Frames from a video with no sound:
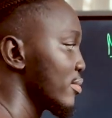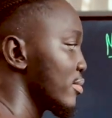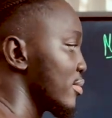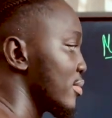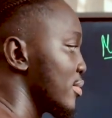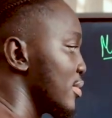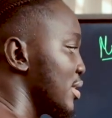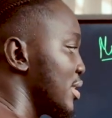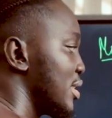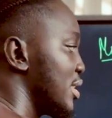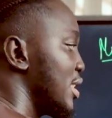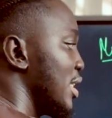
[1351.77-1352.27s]

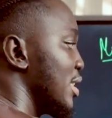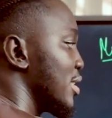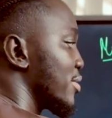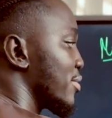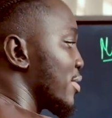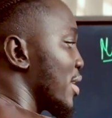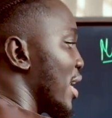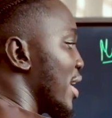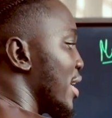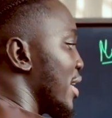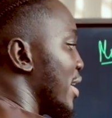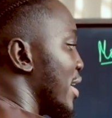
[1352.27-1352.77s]
This
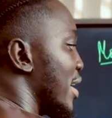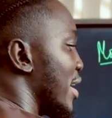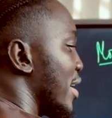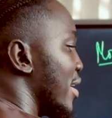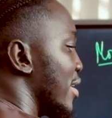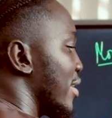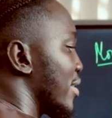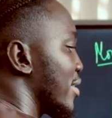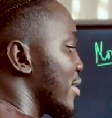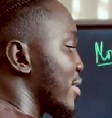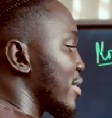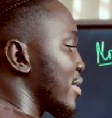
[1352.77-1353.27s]
right
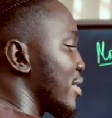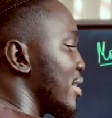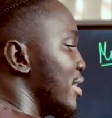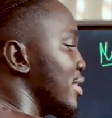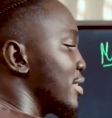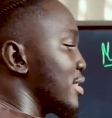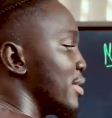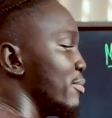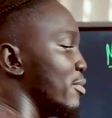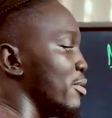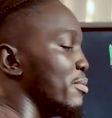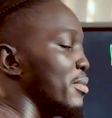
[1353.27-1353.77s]
here creates
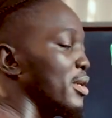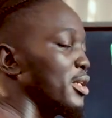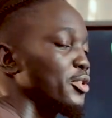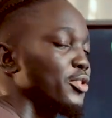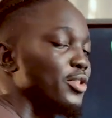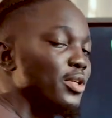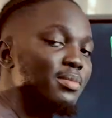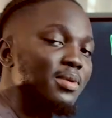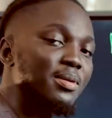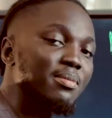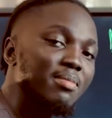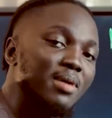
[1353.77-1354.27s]
a
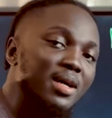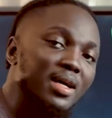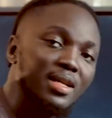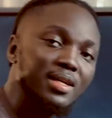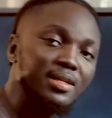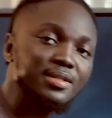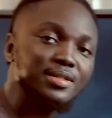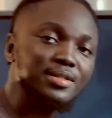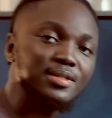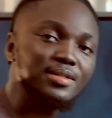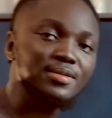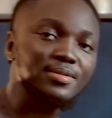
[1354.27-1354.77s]
momentum
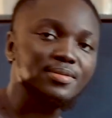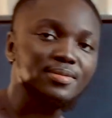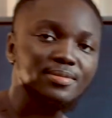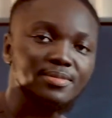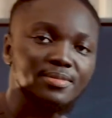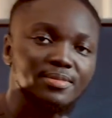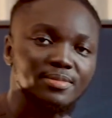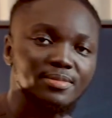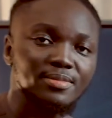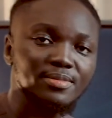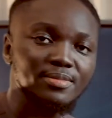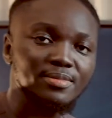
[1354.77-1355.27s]
imbalance.
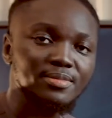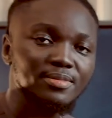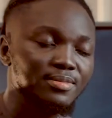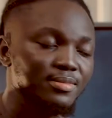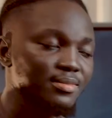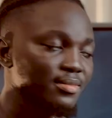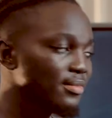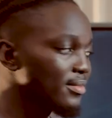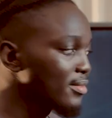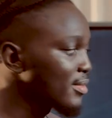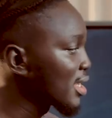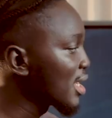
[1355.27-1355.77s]

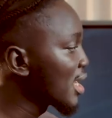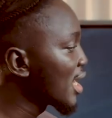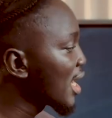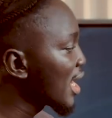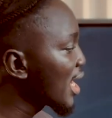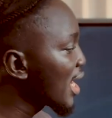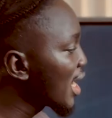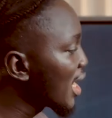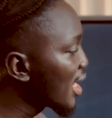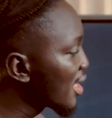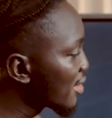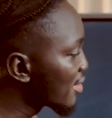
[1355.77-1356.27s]

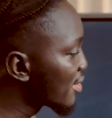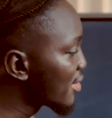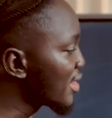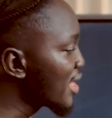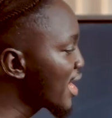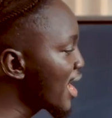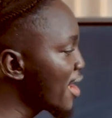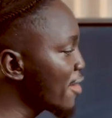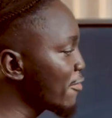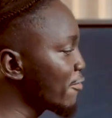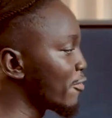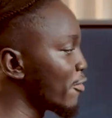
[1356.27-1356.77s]
And
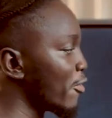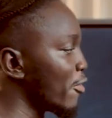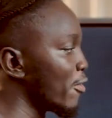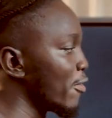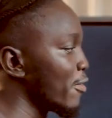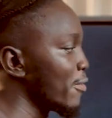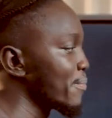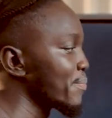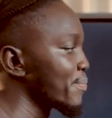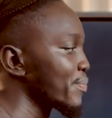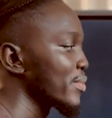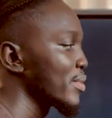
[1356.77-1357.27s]

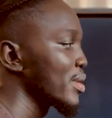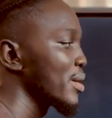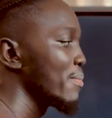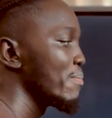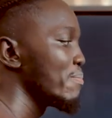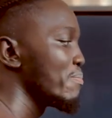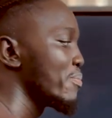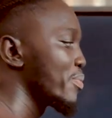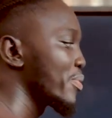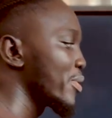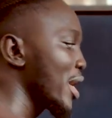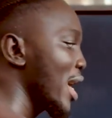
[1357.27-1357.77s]
therefore,
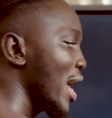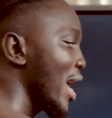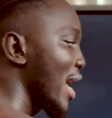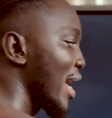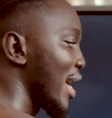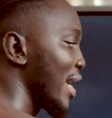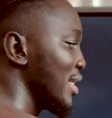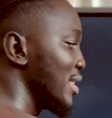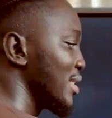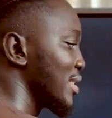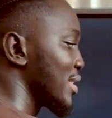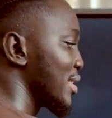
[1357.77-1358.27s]

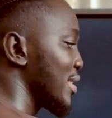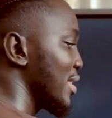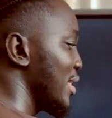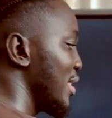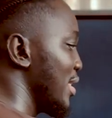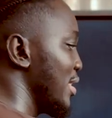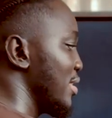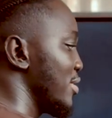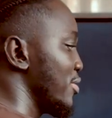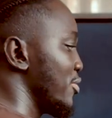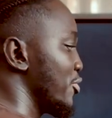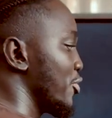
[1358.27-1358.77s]
price
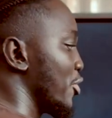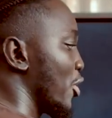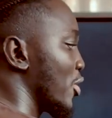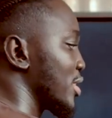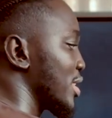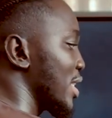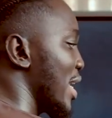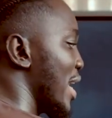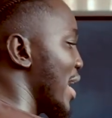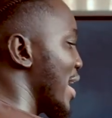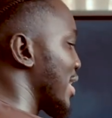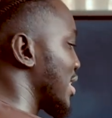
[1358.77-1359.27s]
is not
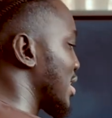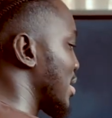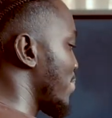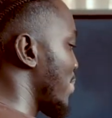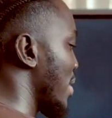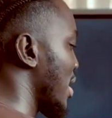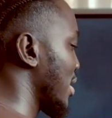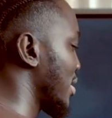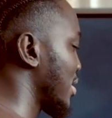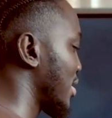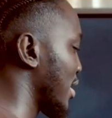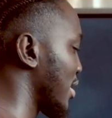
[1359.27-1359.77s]

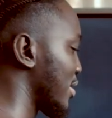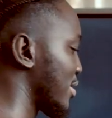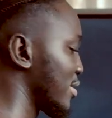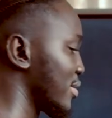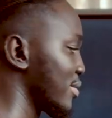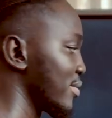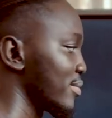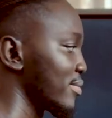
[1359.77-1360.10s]
expected